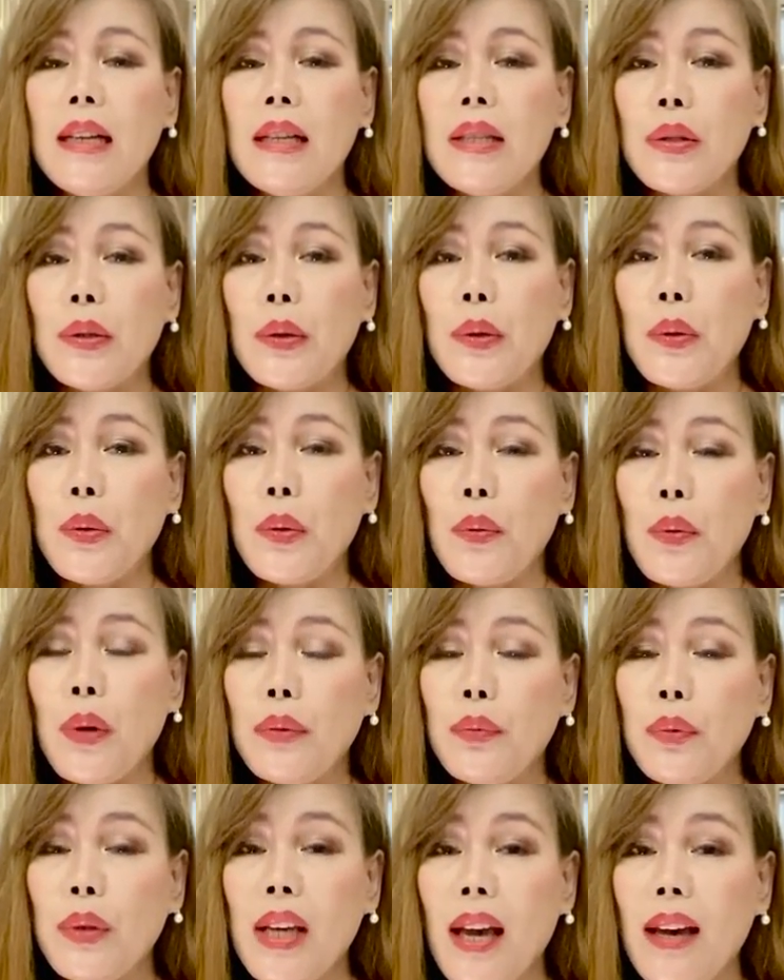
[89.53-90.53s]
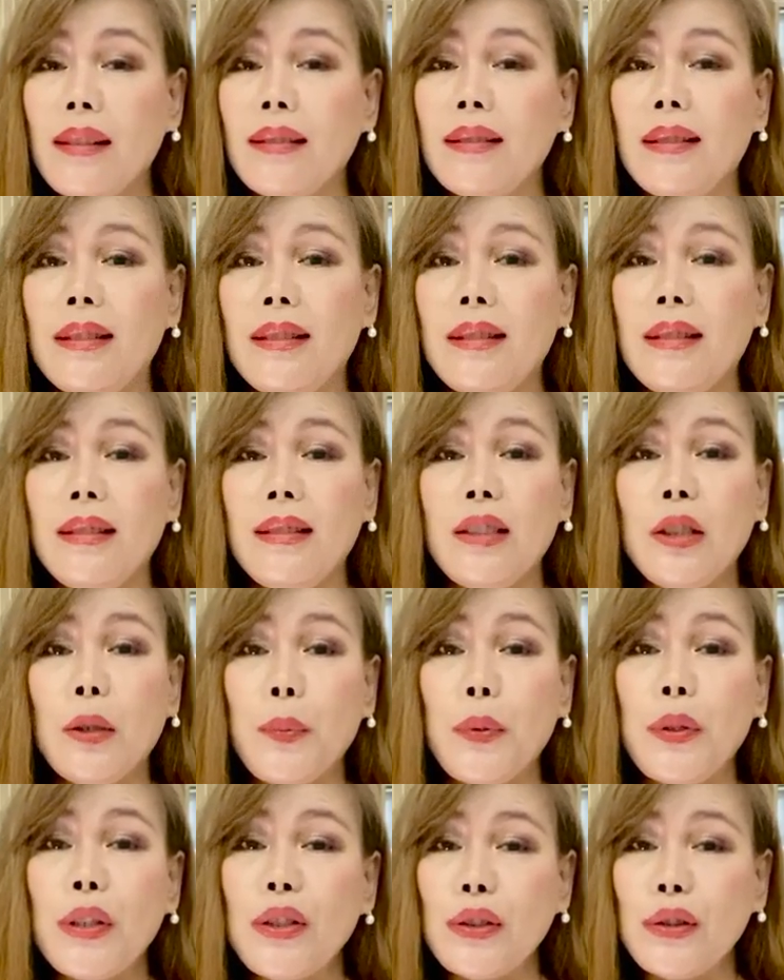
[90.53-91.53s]
So when we had the
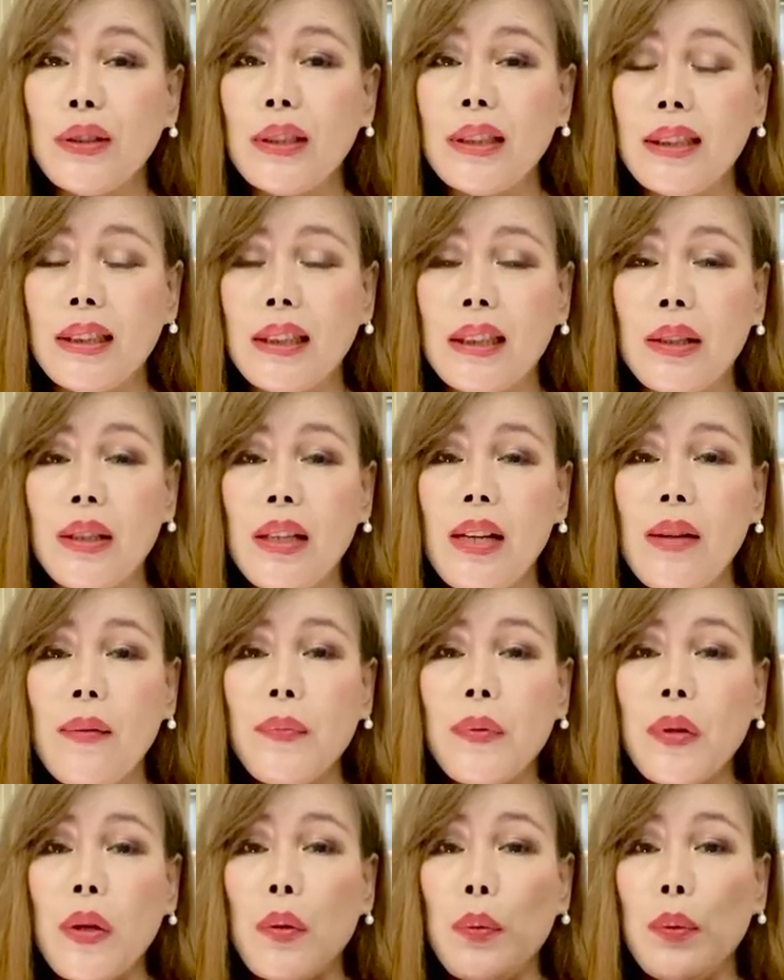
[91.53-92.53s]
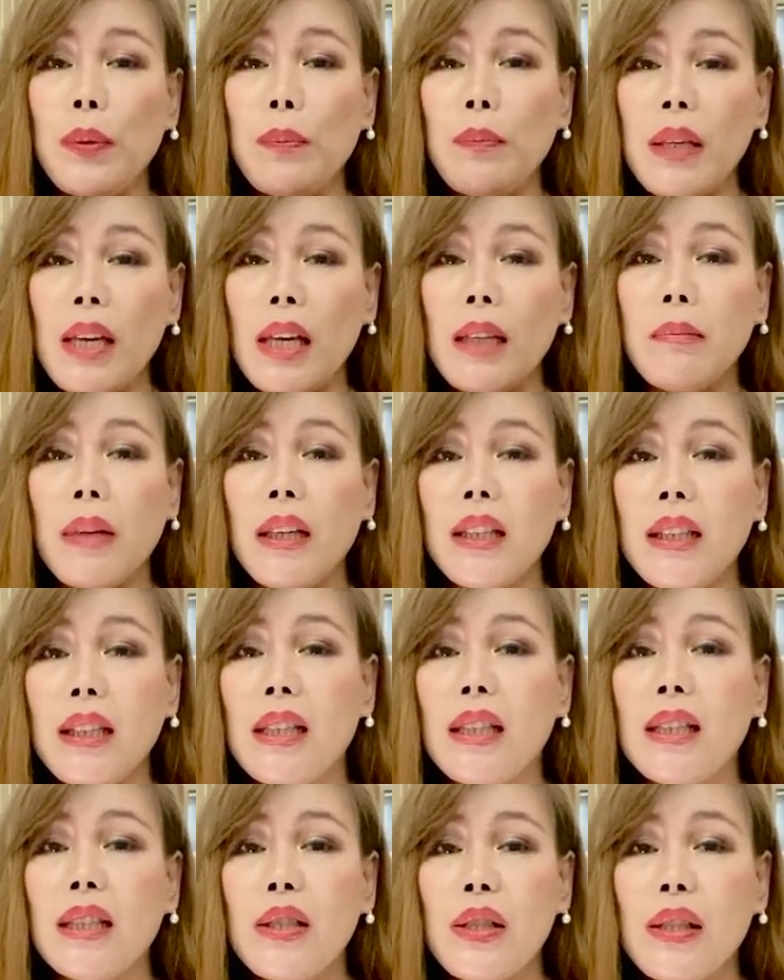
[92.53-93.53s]
opportunity, me and my
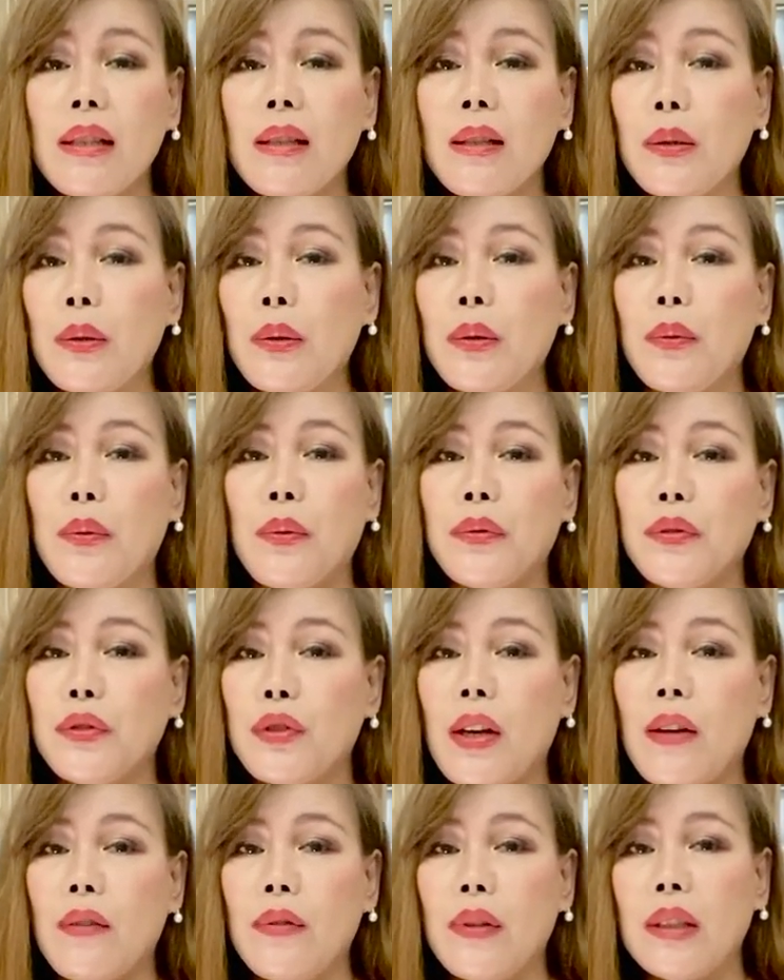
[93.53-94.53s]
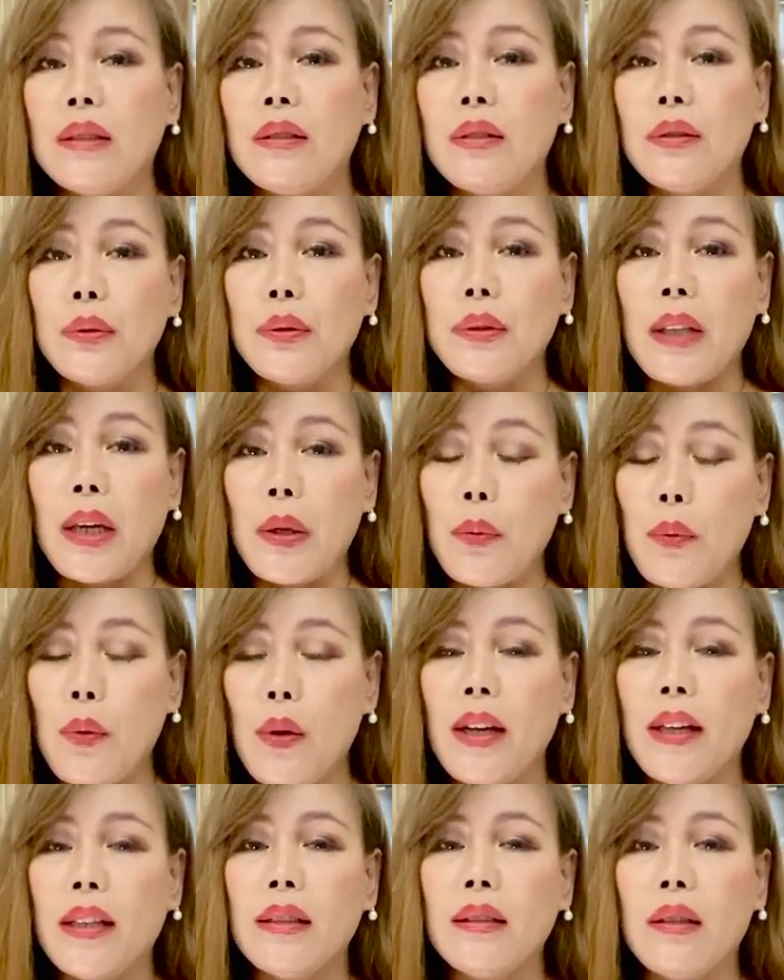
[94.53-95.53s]
kids traveled to
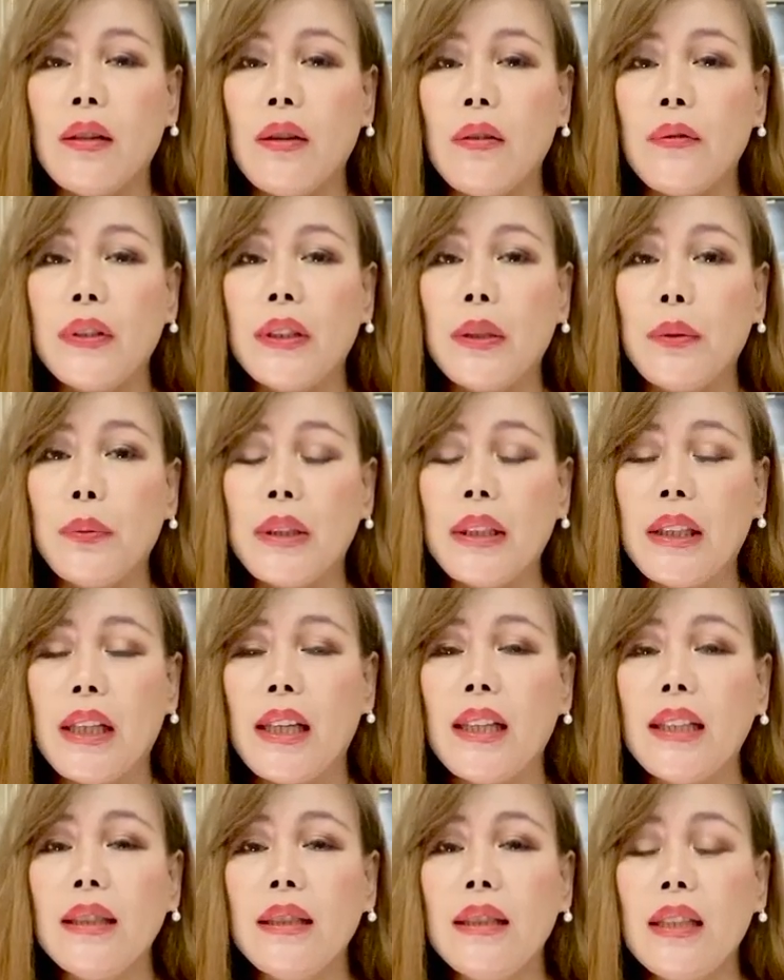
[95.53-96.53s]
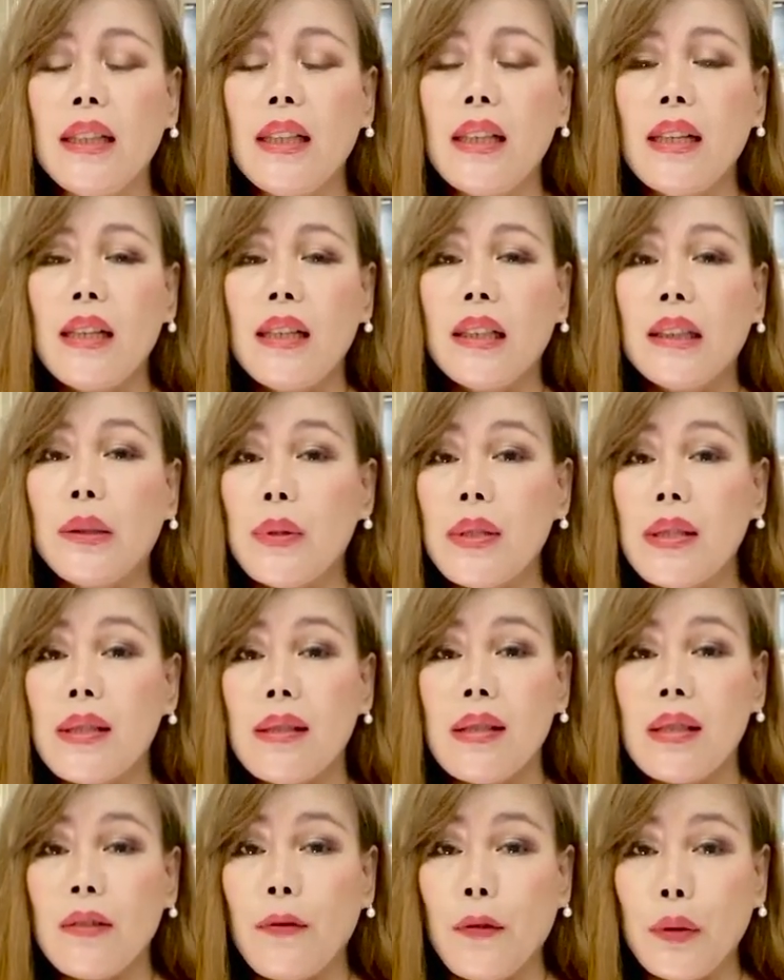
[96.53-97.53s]
Taiwan over the weekend. It was
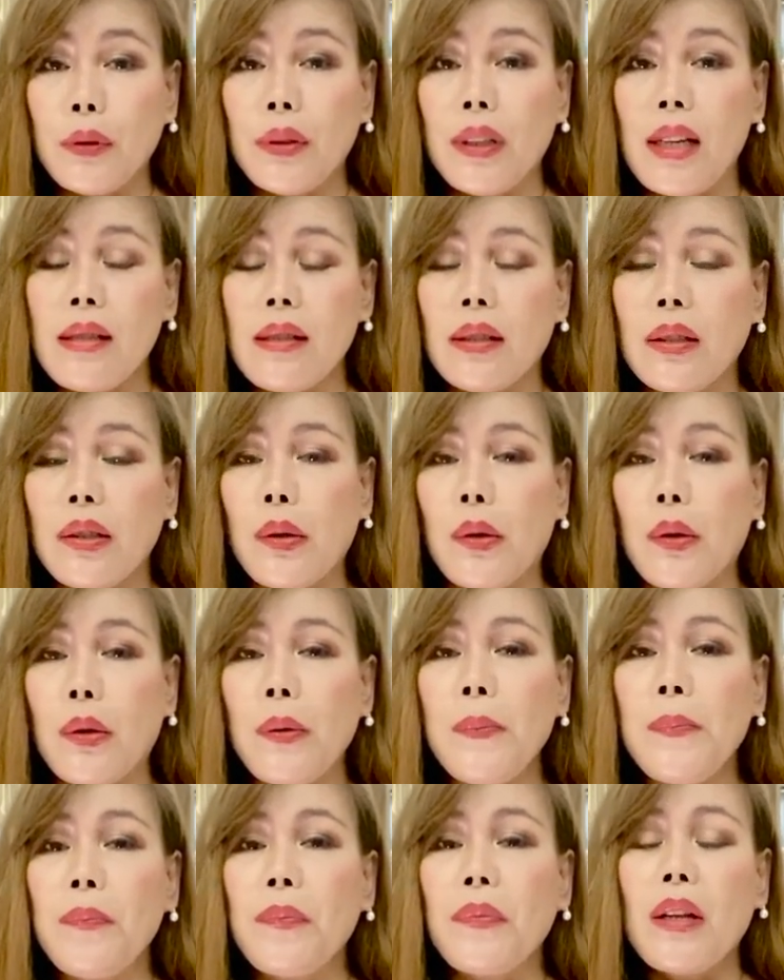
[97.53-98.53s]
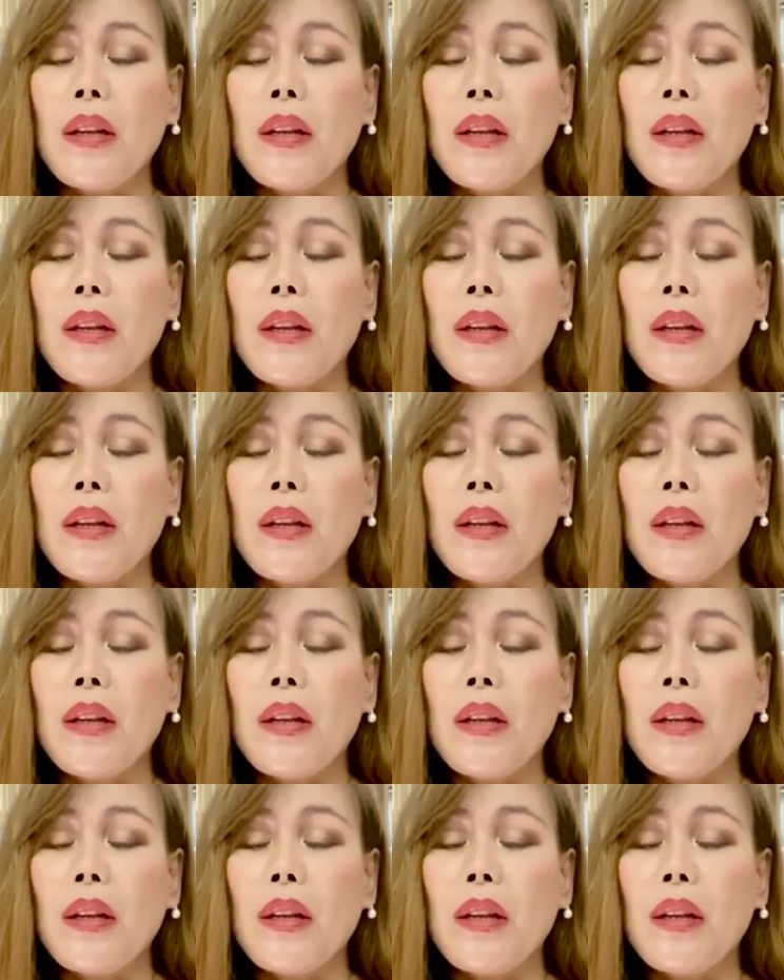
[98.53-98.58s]
just a few days ago.